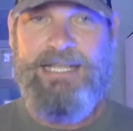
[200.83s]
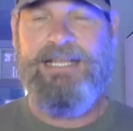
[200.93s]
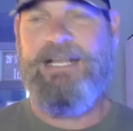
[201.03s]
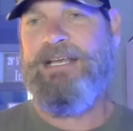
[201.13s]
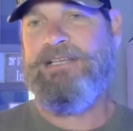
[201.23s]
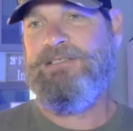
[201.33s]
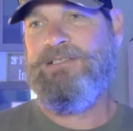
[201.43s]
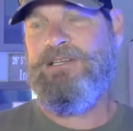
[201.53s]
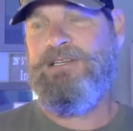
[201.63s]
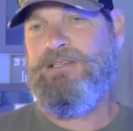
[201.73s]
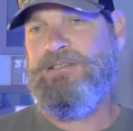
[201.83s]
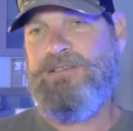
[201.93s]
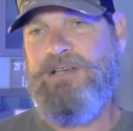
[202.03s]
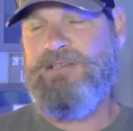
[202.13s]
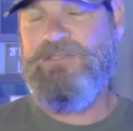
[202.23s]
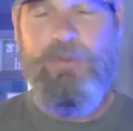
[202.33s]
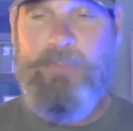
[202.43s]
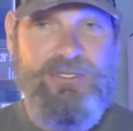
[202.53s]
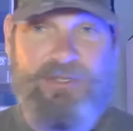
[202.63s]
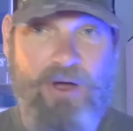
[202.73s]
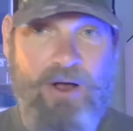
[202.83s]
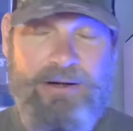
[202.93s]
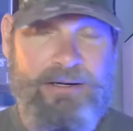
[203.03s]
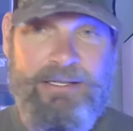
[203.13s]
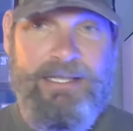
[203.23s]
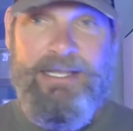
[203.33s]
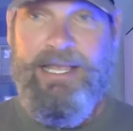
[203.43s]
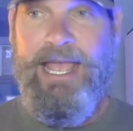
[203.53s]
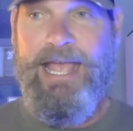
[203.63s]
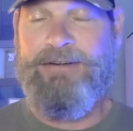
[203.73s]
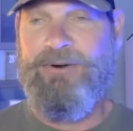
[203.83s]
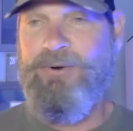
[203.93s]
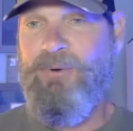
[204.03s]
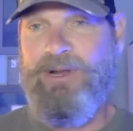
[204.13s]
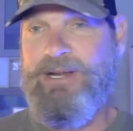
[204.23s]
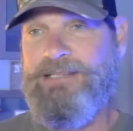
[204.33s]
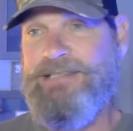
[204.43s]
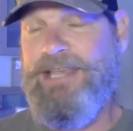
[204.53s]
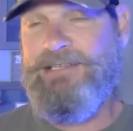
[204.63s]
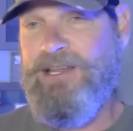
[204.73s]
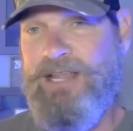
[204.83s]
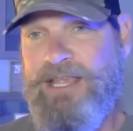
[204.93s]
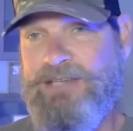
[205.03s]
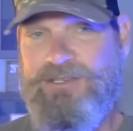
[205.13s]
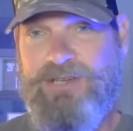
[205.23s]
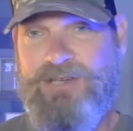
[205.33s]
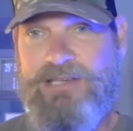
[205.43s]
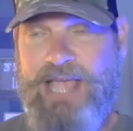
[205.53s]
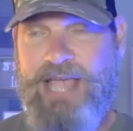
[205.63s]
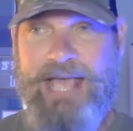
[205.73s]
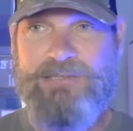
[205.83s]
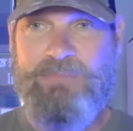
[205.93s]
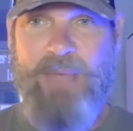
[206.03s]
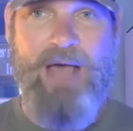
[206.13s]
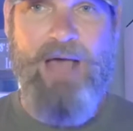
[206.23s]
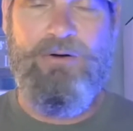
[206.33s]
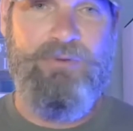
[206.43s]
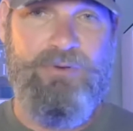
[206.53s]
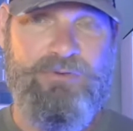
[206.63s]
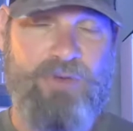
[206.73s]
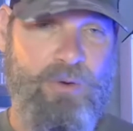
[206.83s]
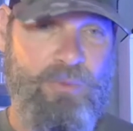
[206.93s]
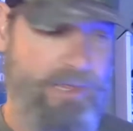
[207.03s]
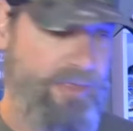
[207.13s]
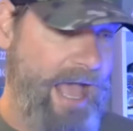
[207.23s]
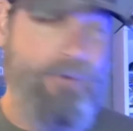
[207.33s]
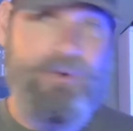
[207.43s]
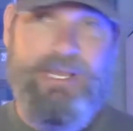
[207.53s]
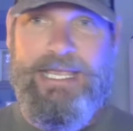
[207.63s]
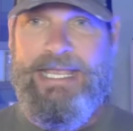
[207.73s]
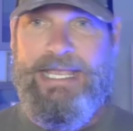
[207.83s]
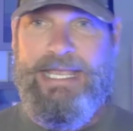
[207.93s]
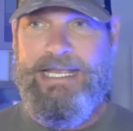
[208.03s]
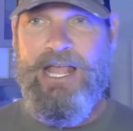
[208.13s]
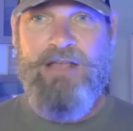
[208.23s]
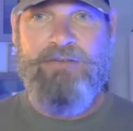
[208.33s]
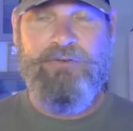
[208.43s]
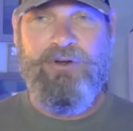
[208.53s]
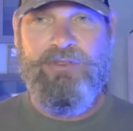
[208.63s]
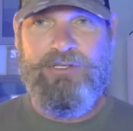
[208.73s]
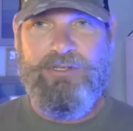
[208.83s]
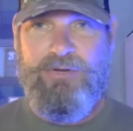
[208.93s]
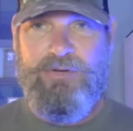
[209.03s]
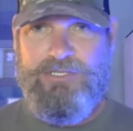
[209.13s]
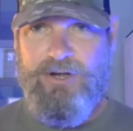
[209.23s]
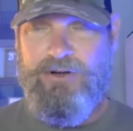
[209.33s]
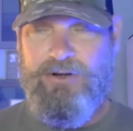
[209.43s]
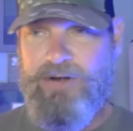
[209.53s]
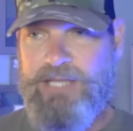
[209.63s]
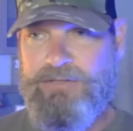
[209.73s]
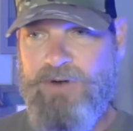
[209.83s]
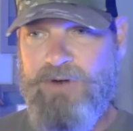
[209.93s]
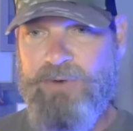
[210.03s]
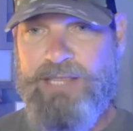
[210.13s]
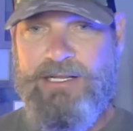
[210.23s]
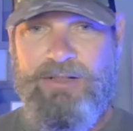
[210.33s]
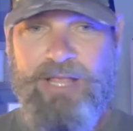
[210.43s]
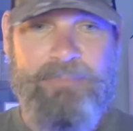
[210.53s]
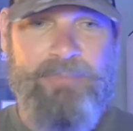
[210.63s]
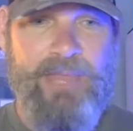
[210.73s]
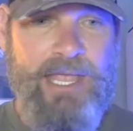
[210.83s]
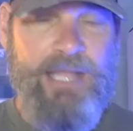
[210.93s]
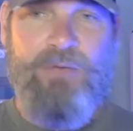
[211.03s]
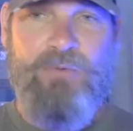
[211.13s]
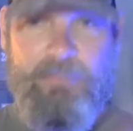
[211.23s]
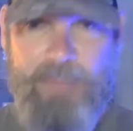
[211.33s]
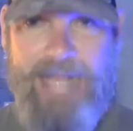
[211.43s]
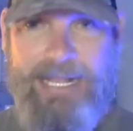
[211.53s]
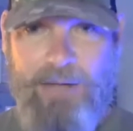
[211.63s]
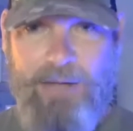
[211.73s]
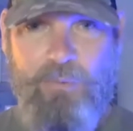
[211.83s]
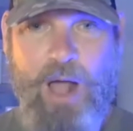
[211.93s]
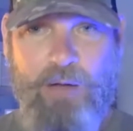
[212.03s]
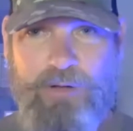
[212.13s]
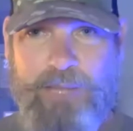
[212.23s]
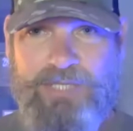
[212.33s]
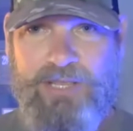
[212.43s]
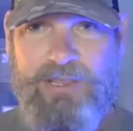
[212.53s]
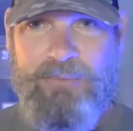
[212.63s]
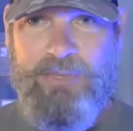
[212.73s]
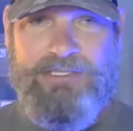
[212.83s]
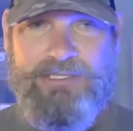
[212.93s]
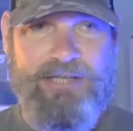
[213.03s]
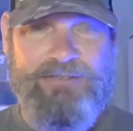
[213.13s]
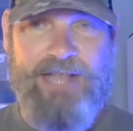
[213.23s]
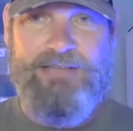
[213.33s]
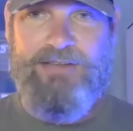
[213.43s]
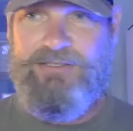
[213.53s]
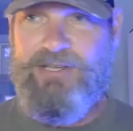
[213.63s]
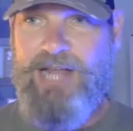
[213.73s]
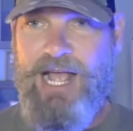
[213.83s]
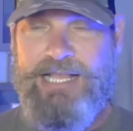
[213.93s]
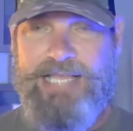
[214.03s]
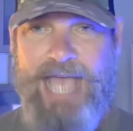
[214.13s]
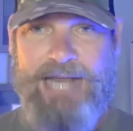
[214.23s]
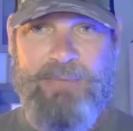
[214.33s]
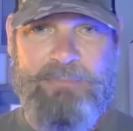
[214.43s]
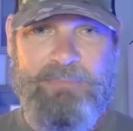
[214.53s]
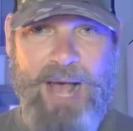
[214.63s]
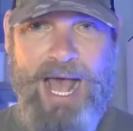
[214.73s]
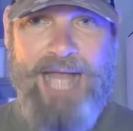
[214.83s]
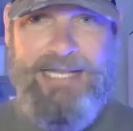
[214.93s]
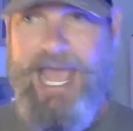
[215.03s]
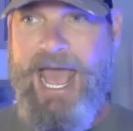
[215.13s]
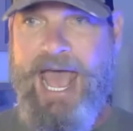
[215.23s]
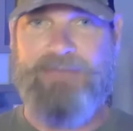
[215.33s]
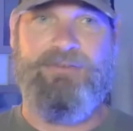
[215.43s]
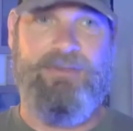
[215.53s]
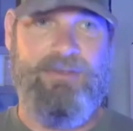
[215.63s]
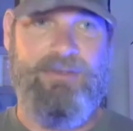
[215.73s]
Uh, she's a superstar, and her organization is just as powerful. So, without any further ado, because you heard her intro in the clip, Rebecca, welcome to the Military Transition Academy podcast.